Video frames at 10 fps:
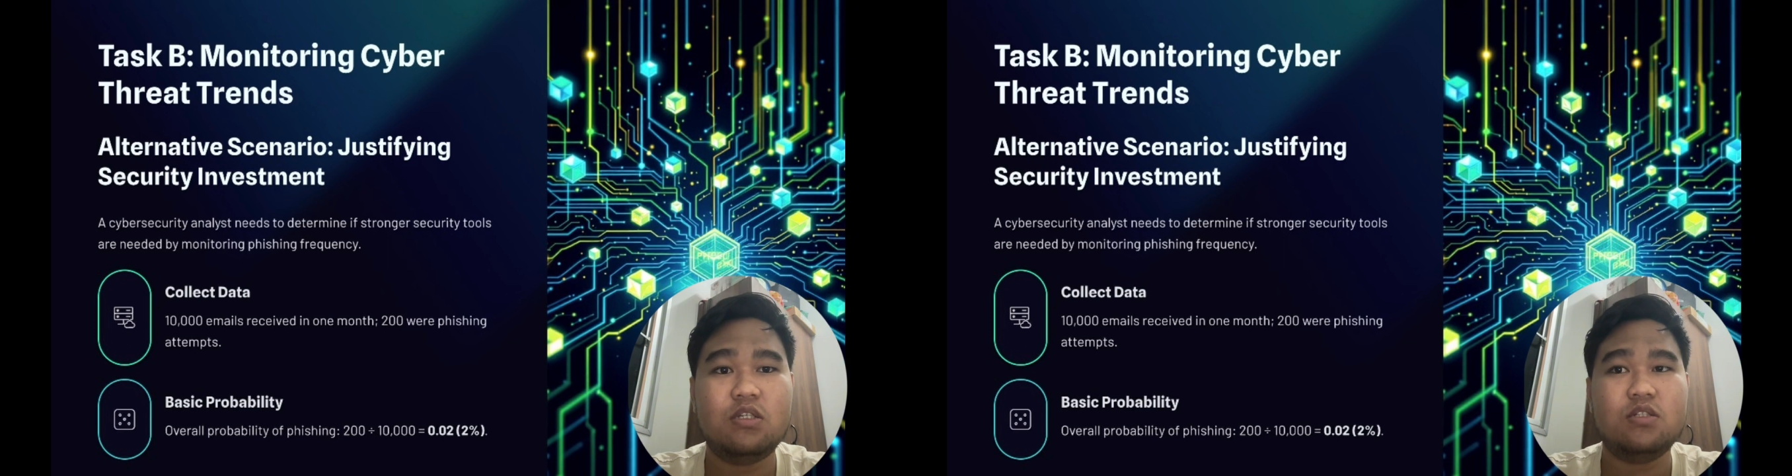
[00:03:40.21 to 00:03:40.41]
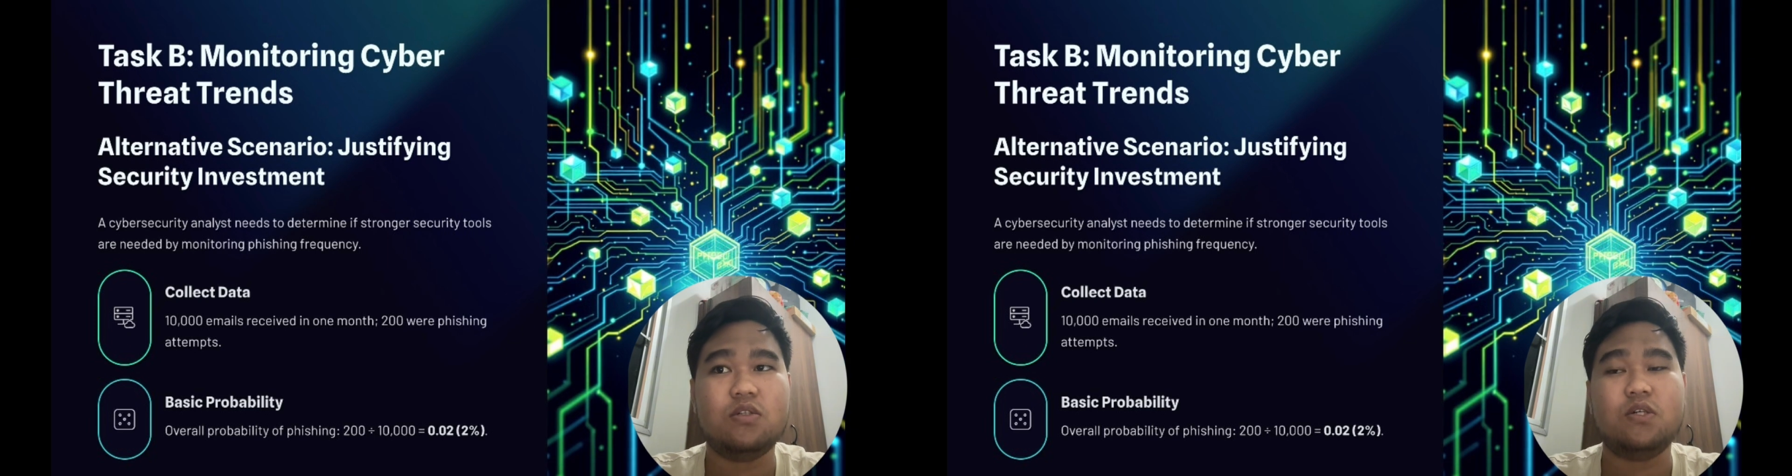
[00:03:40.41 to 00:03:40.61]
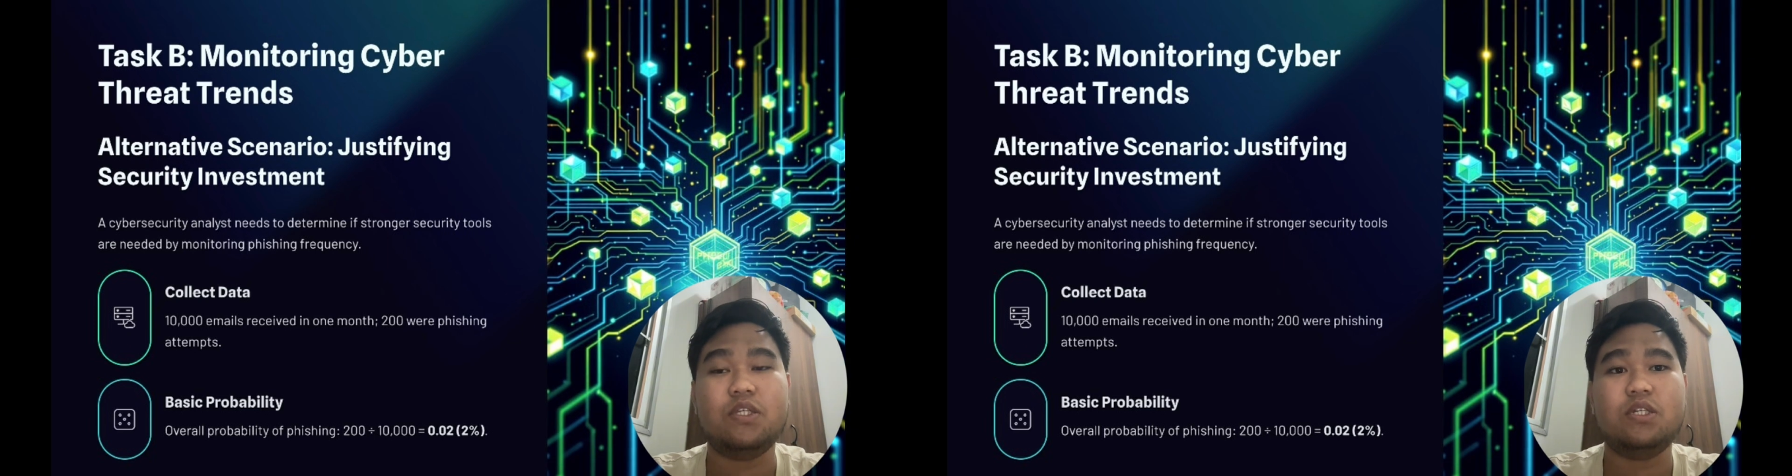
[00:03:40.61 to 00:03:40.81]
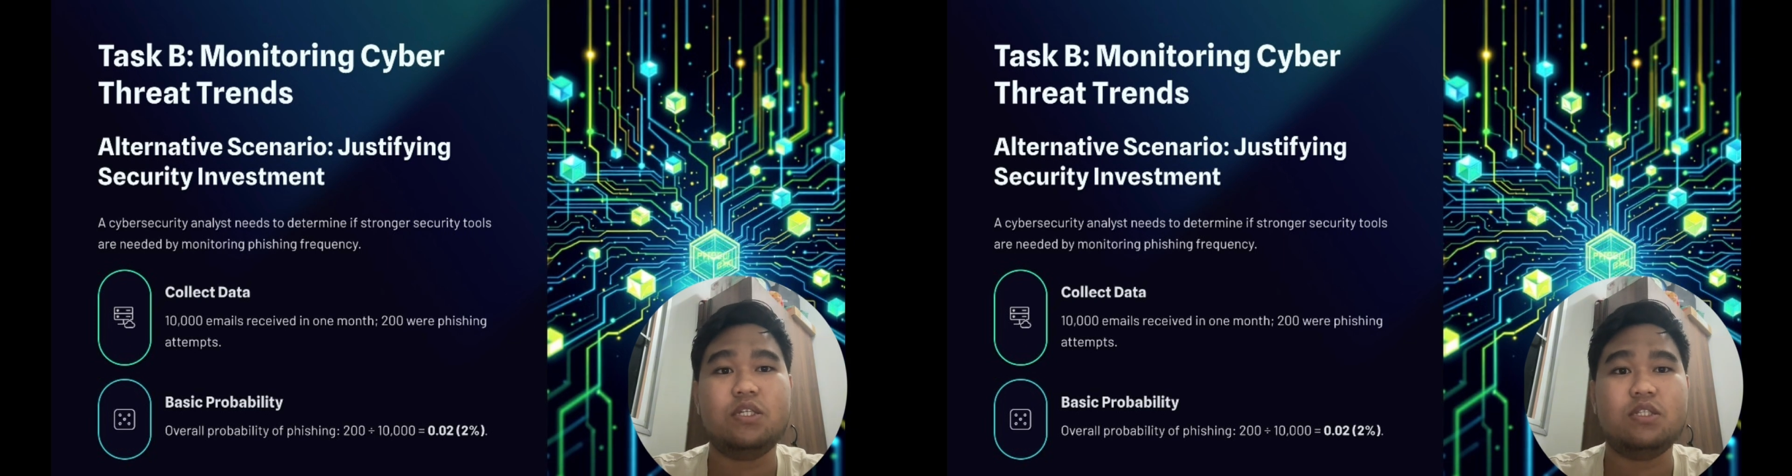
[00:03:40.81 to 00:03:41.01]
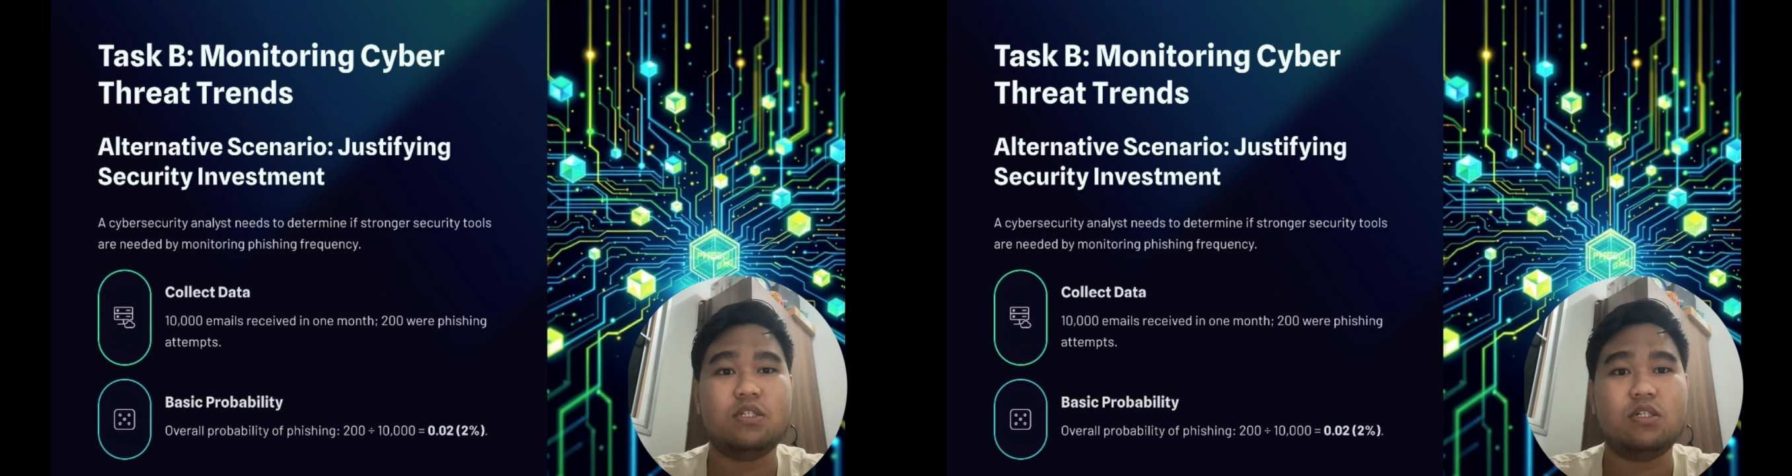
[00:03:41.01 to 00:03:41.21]
So here
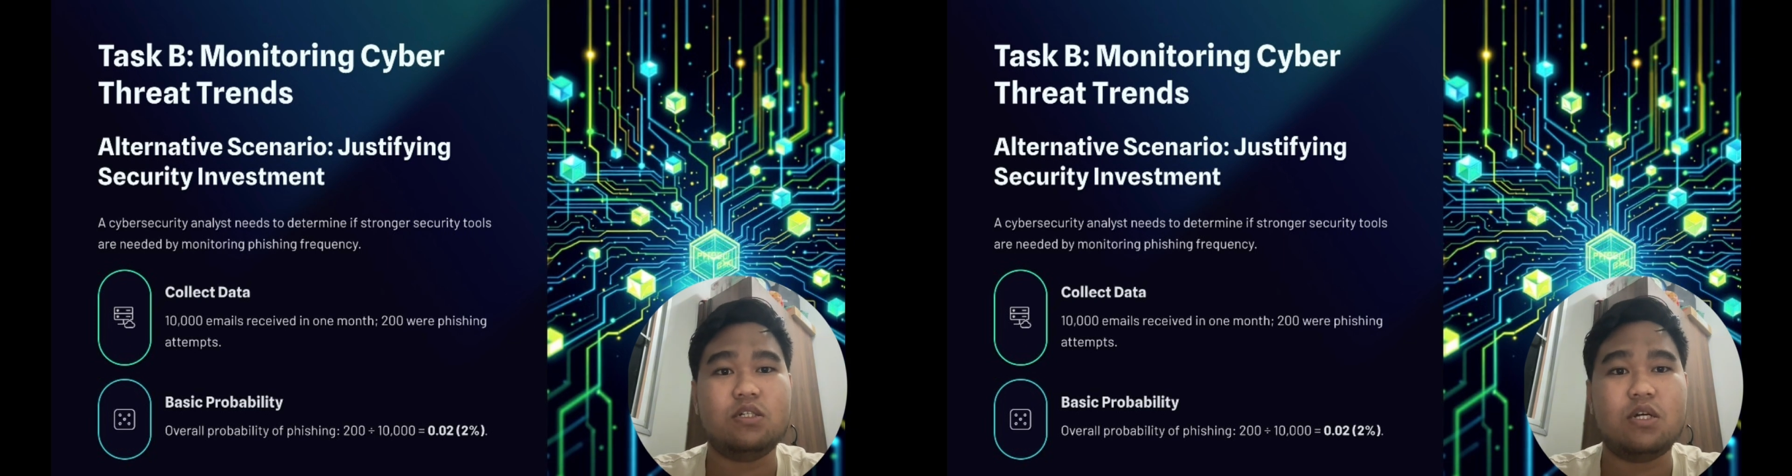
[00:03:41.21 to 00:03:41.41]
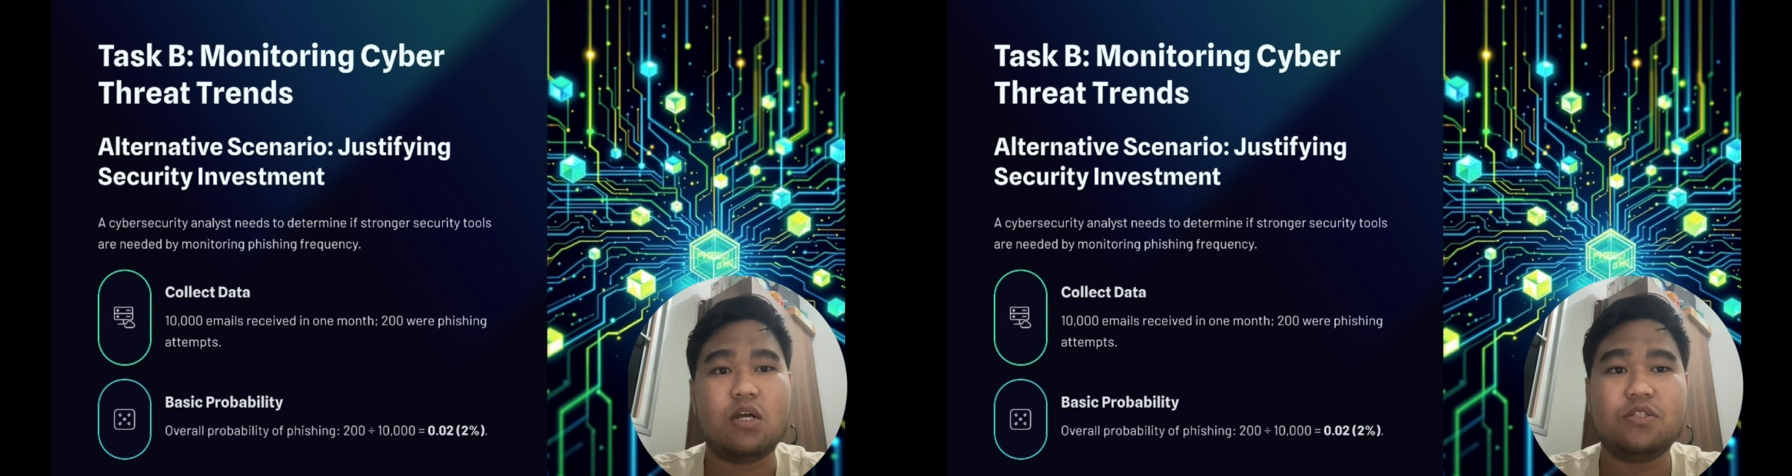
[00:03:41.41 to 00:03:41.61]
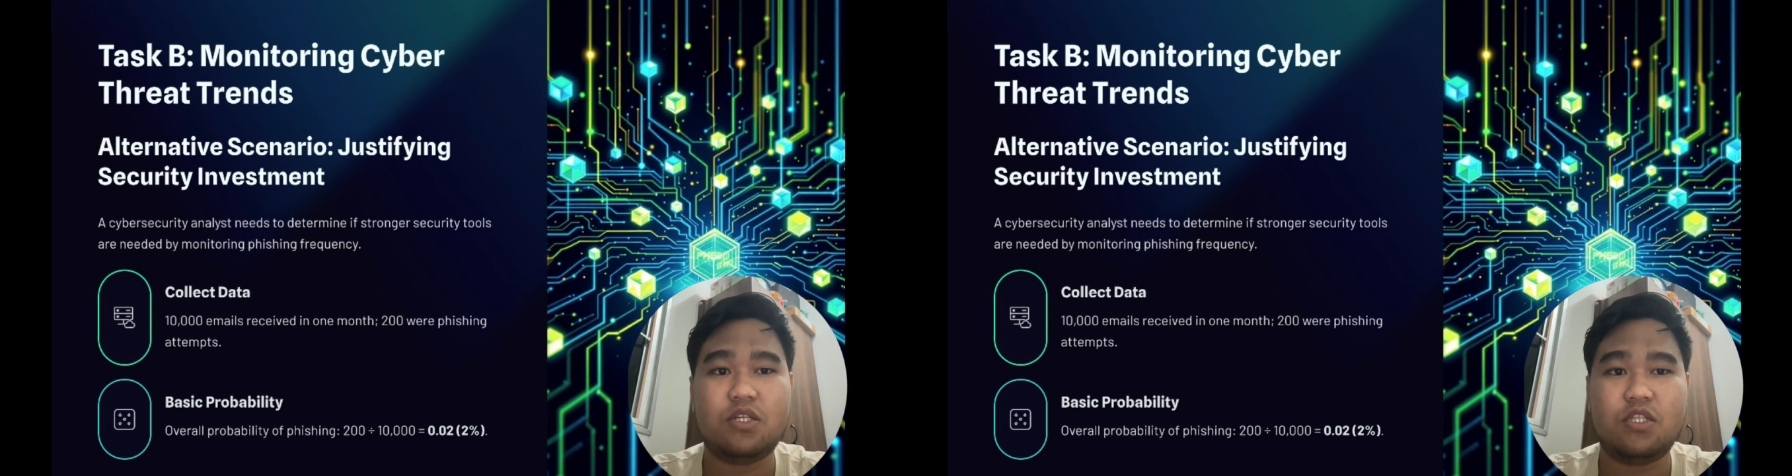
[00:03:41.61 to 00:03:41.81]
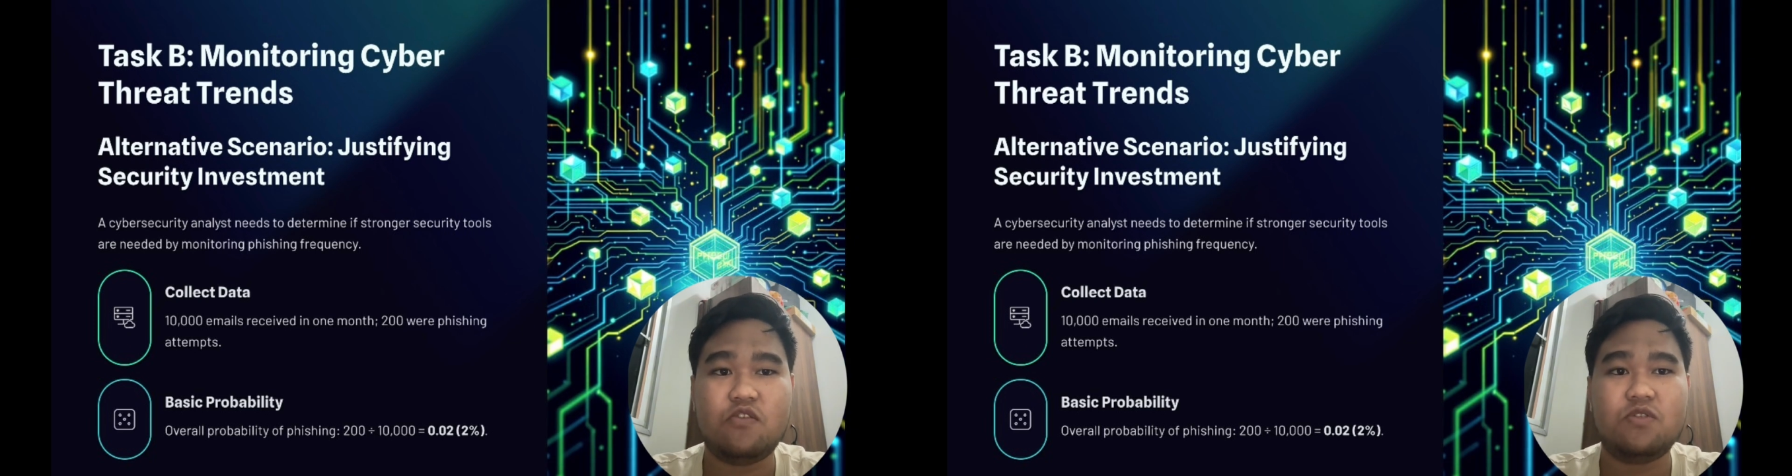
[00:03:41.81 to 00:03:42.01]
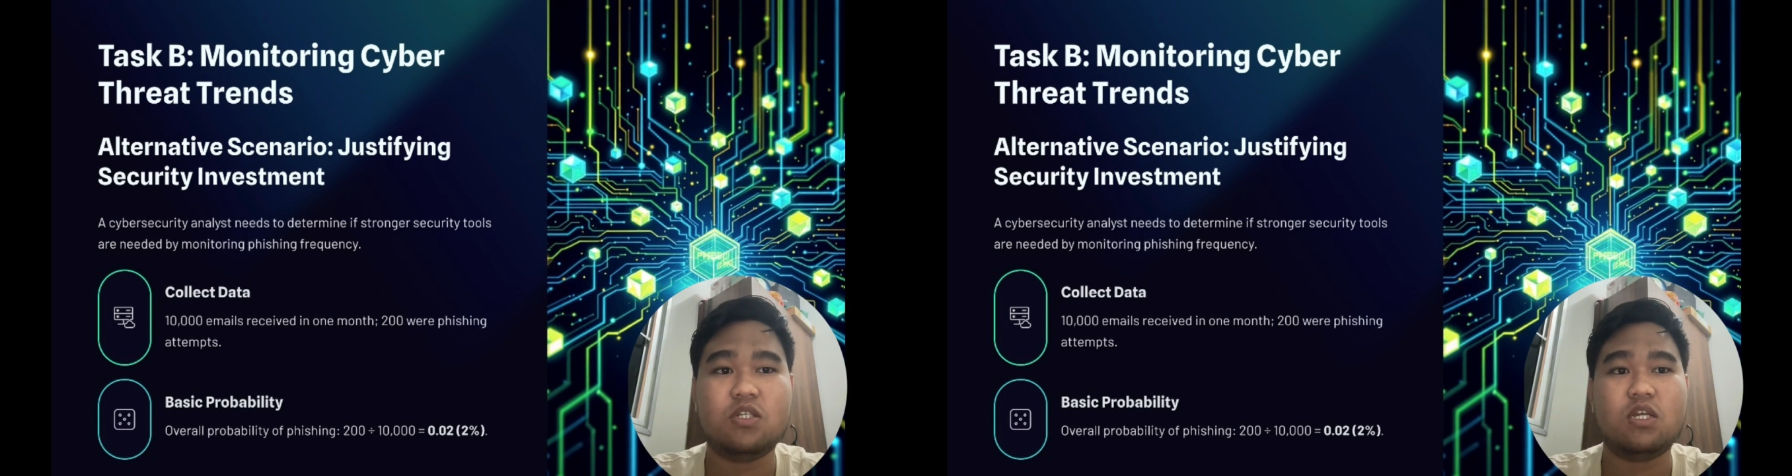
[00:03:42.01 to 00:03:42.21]
is a alternative
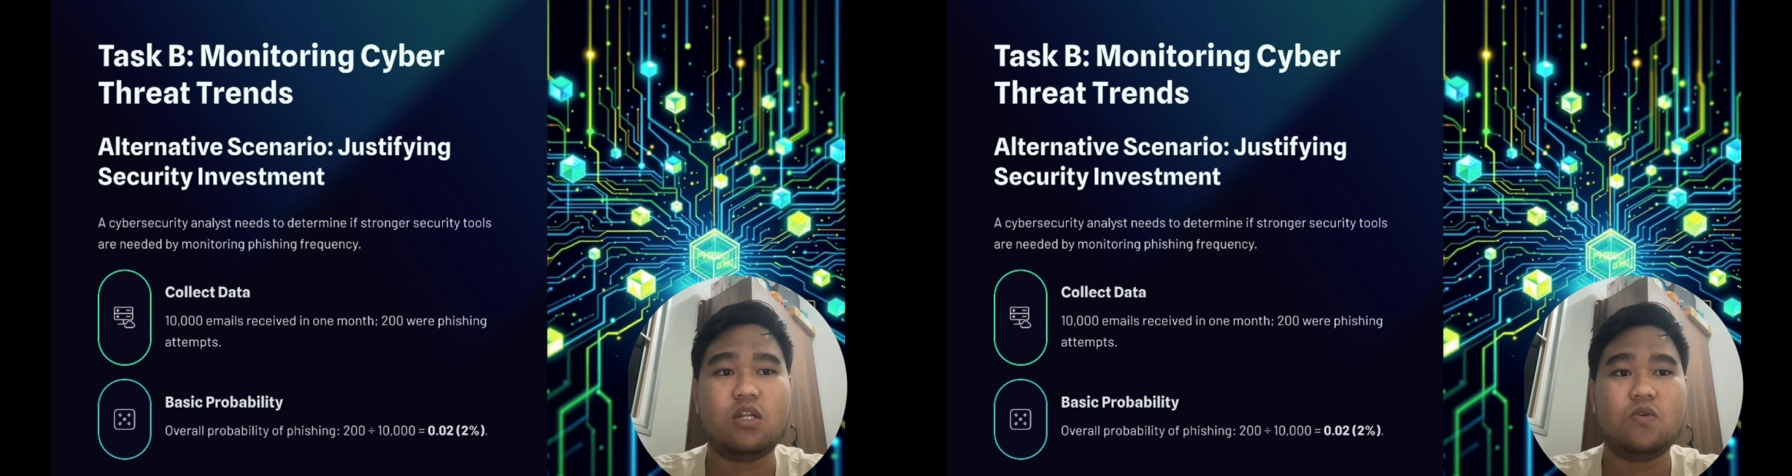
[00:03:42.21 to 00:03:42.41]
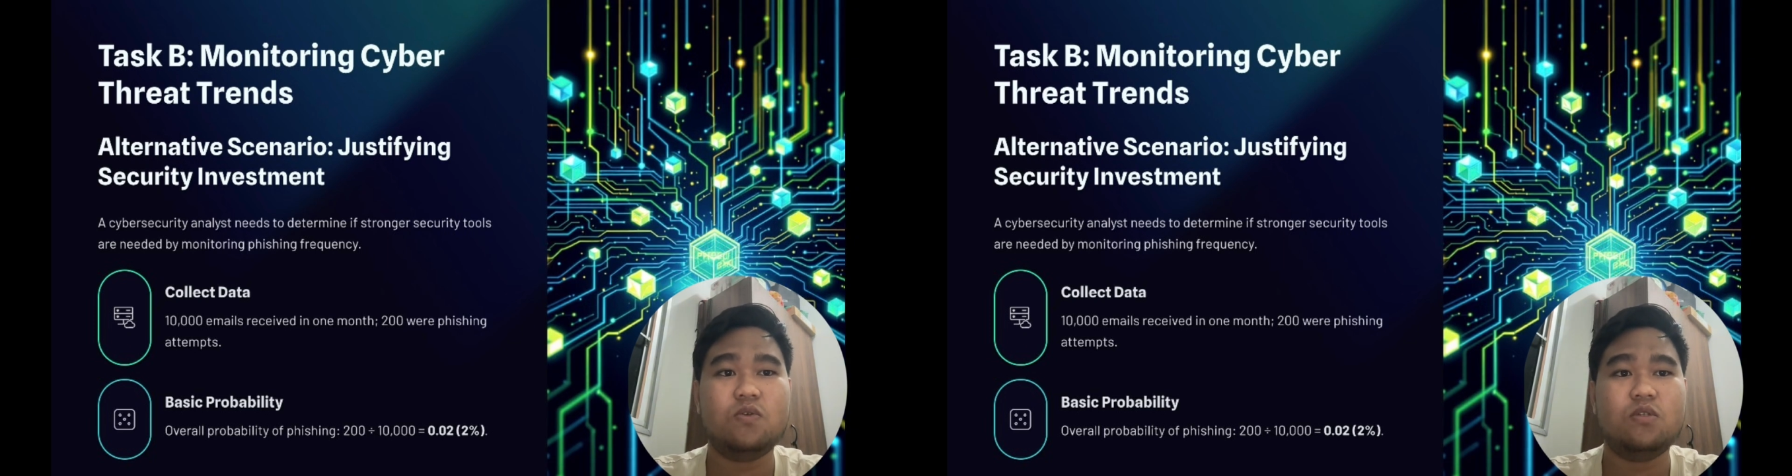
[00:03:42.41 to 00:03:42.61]
scenario.